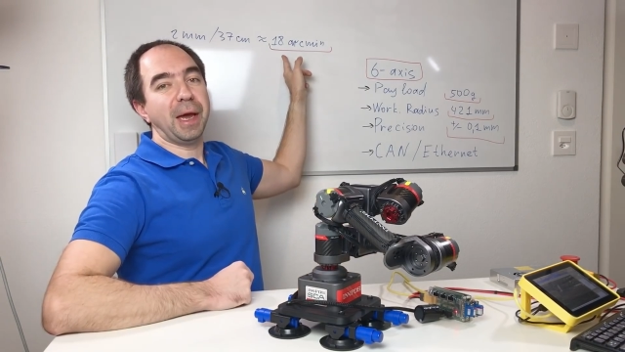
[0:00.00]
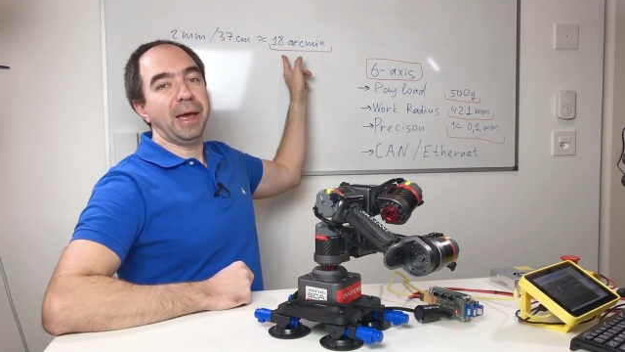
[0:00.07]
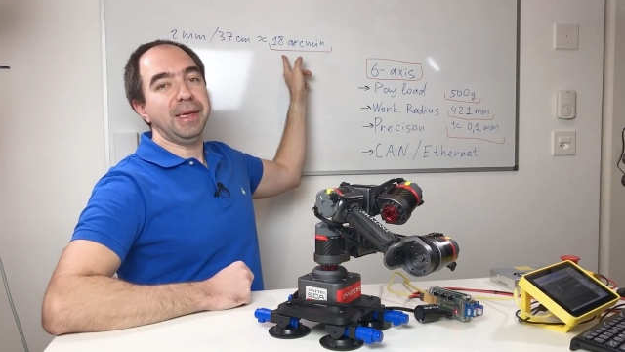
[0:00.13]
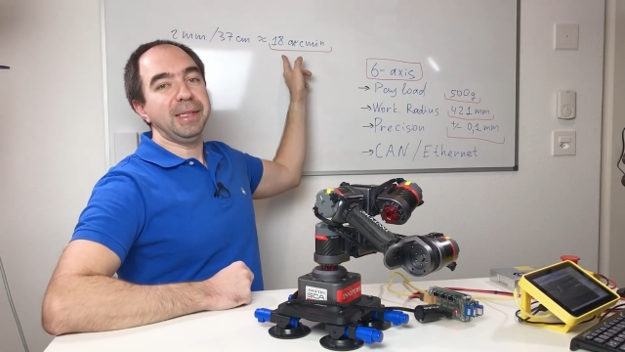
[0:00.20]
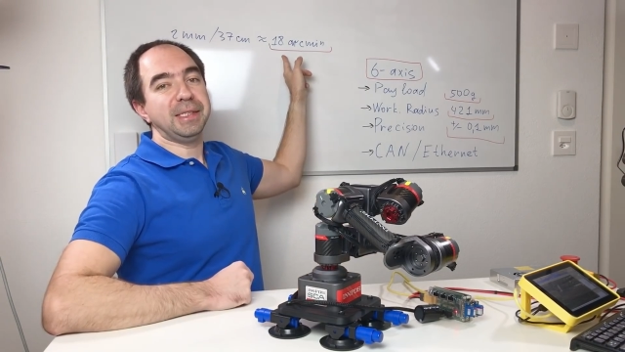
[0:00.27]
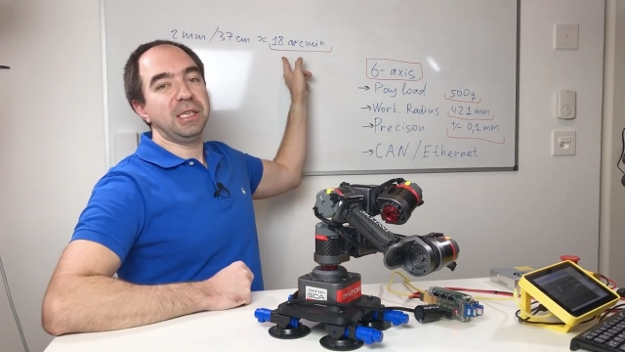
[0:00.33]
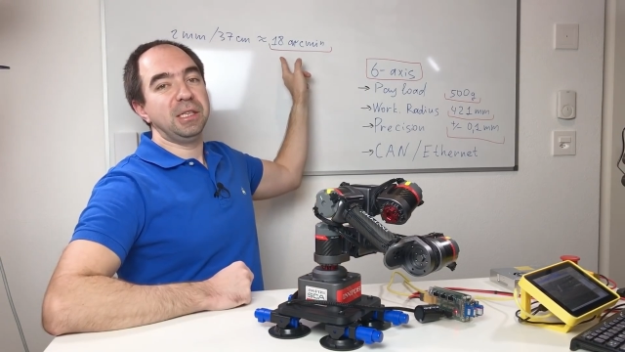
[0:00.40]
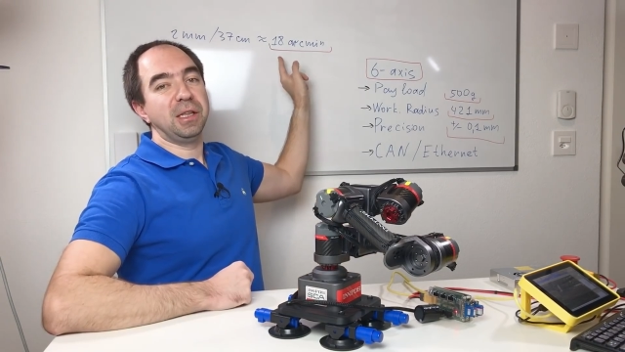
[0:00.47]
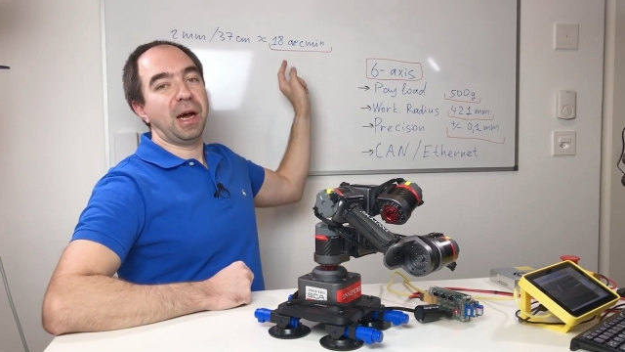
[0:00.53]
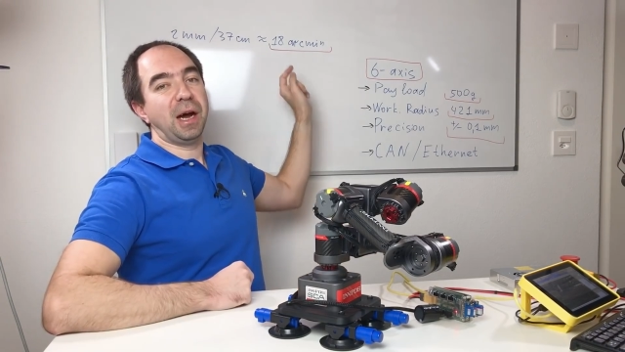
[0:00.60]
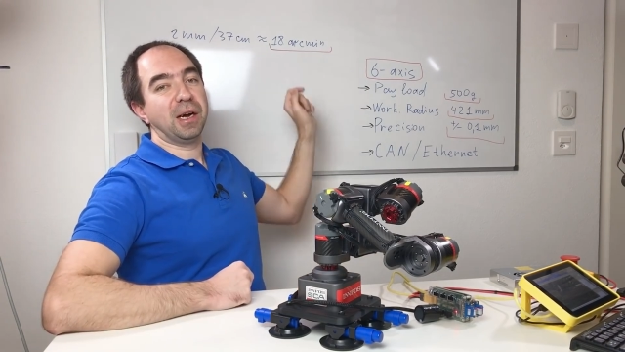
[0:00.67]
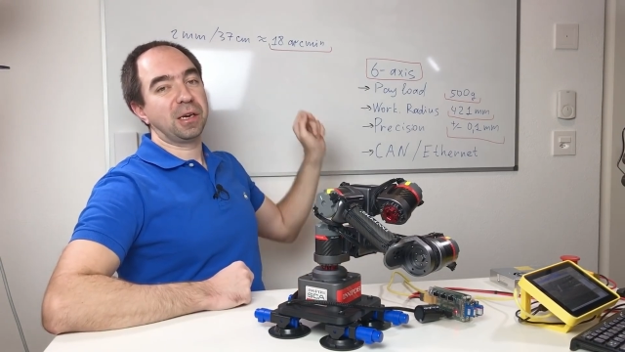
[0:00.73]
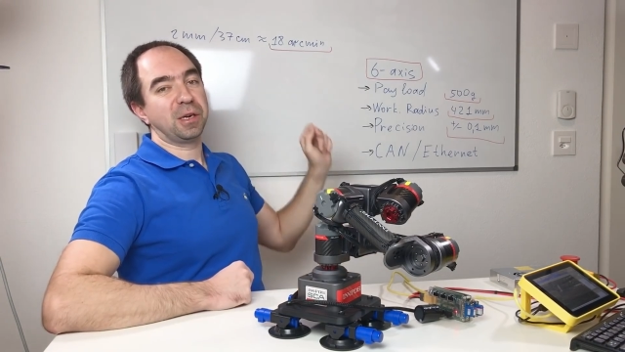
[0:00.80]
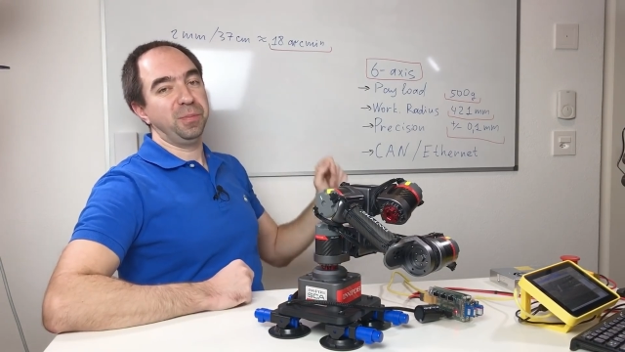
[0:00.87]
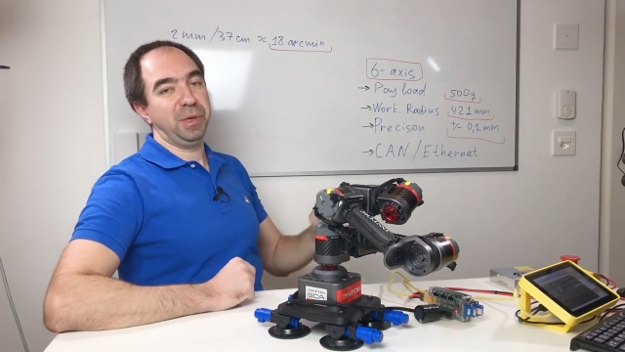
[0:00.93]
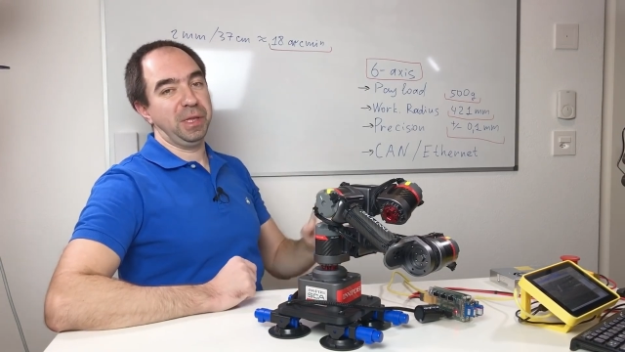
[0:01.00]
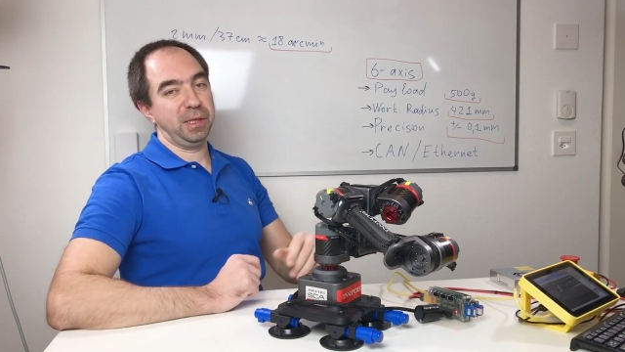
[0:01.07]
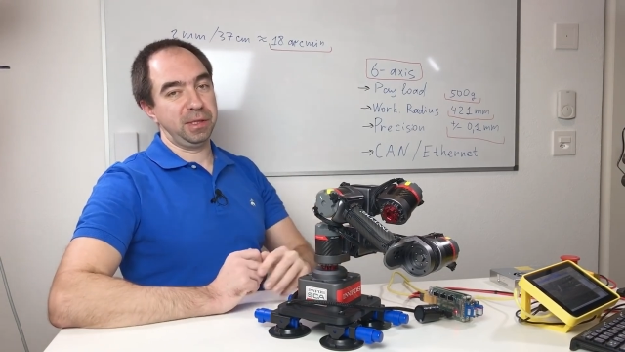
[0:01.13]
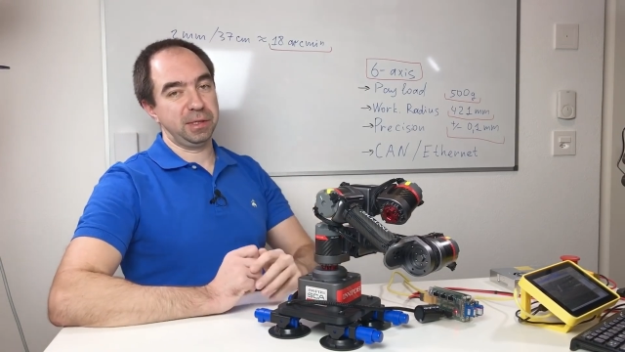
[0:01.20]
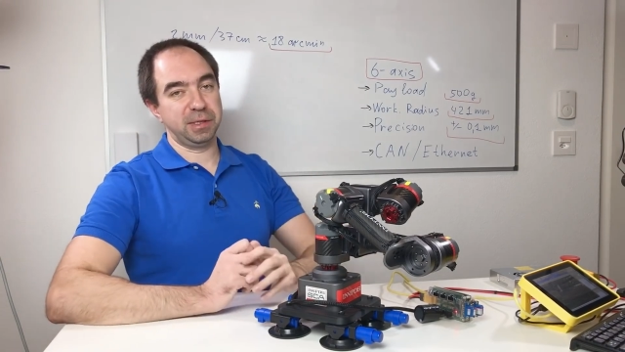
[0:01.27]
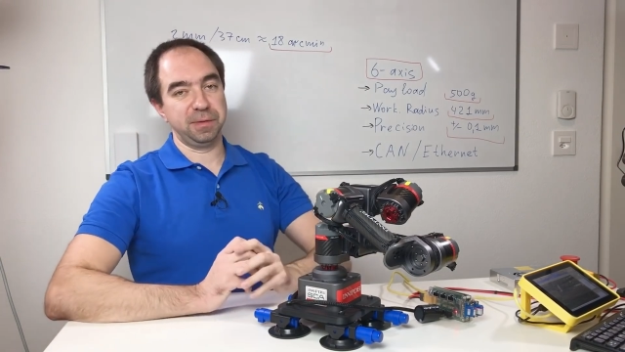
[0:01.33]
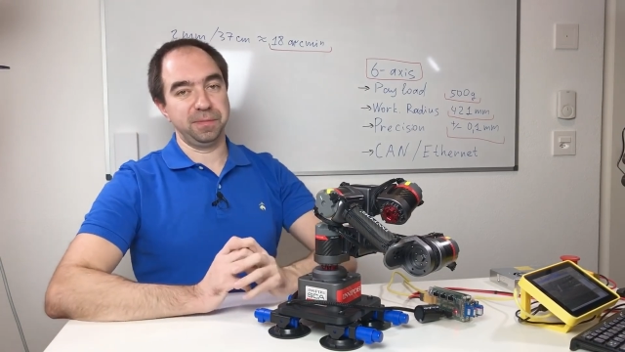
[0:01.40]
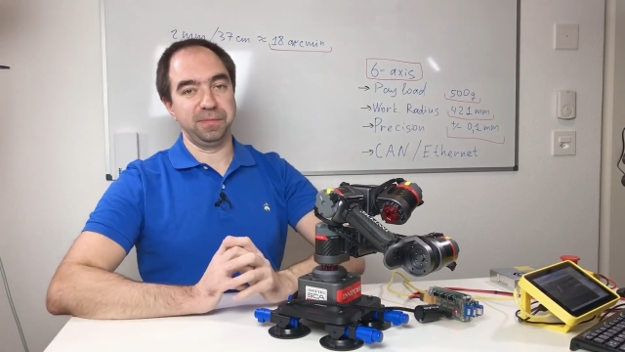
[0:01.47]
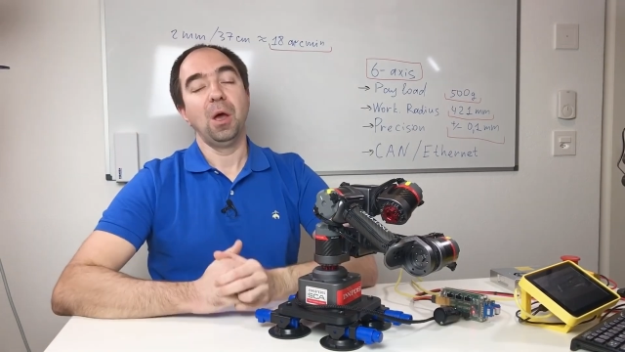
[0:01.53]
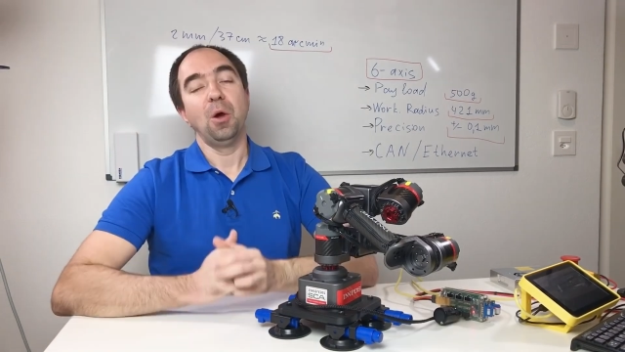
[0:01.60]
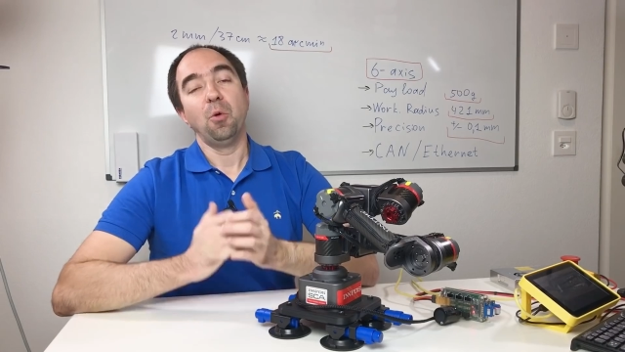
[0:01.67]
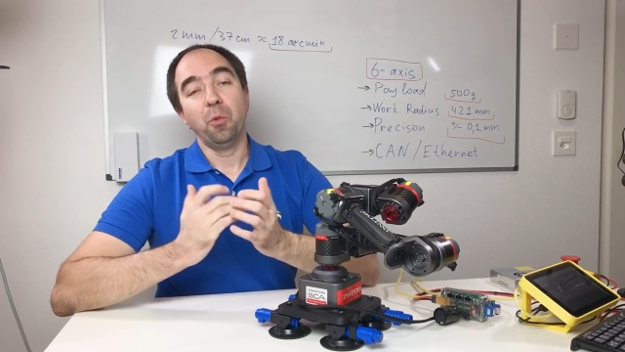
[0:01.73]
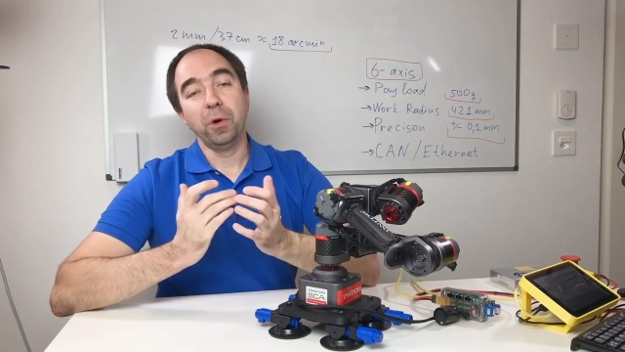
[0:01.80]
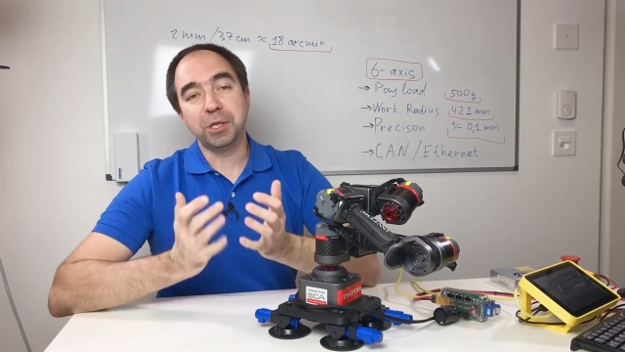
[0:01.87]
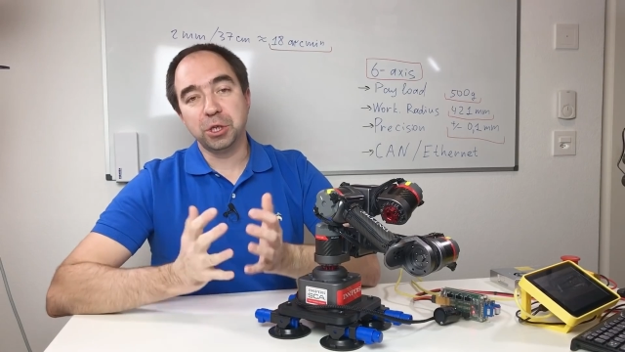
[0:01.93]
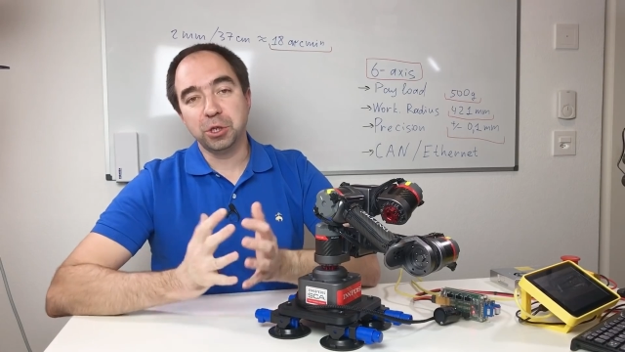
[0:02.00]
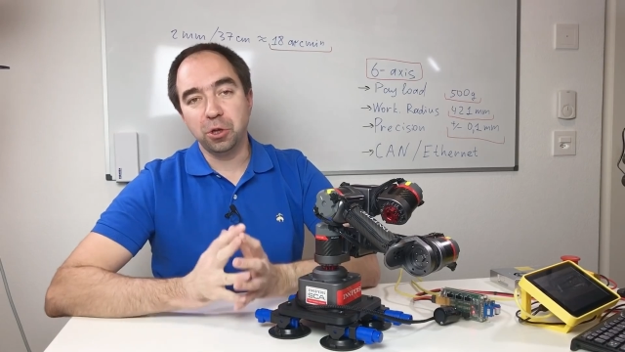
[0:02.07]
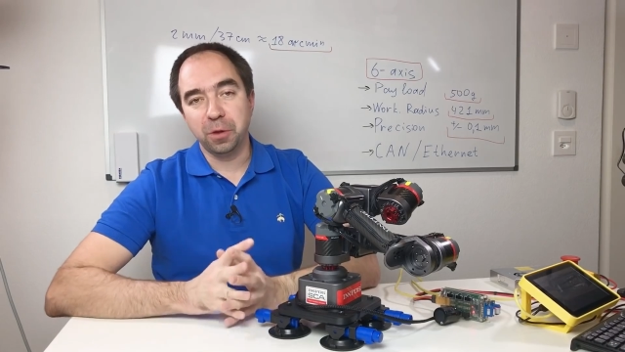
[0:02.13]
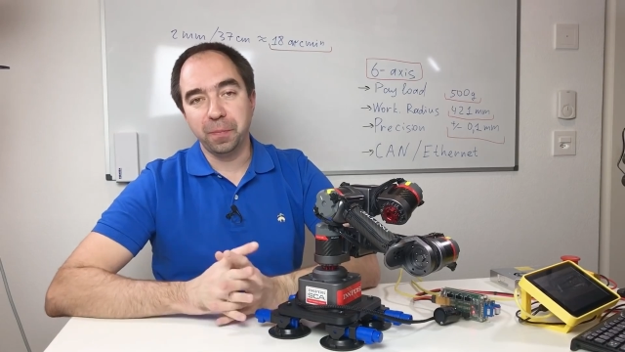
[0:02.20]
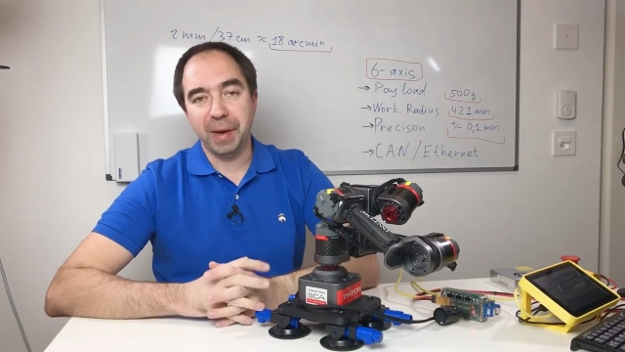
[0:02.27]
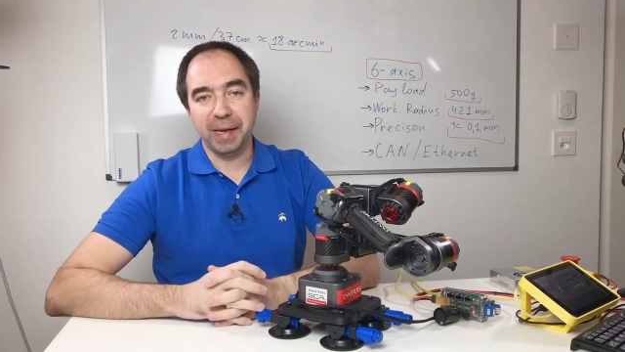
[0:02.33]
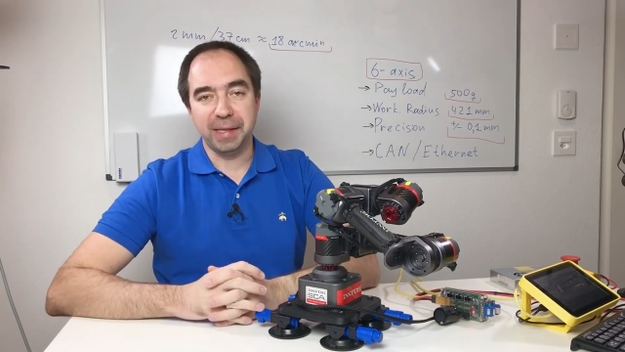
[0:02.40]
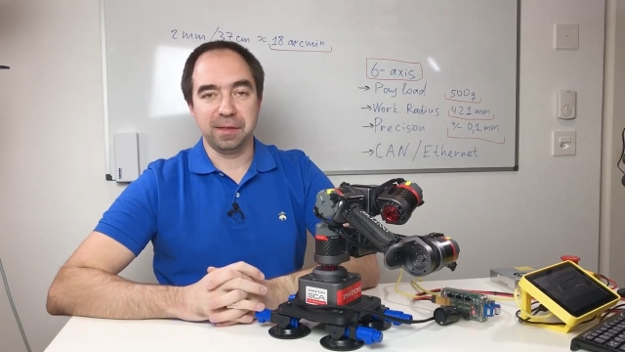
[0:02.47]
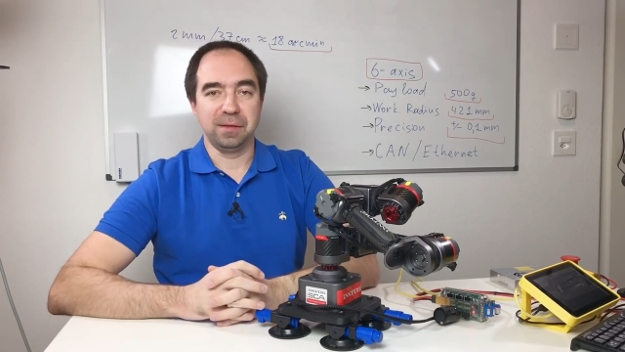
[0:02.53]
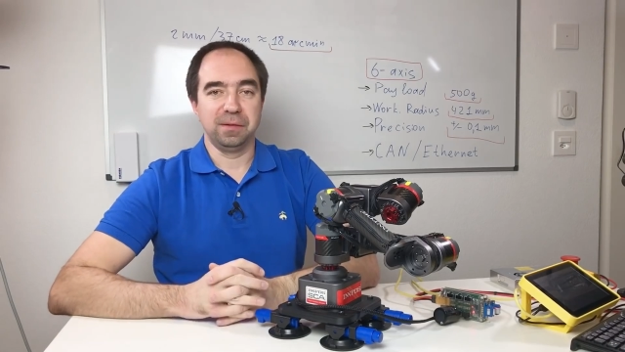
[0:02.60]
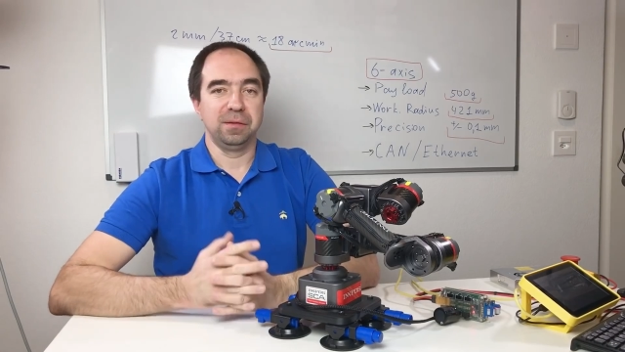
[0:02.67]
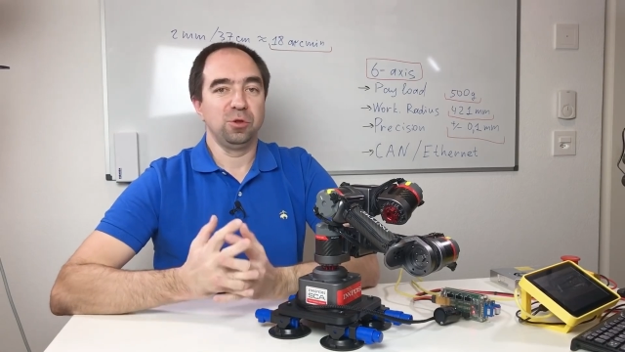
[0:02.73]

18 arc minutes, which is not bad.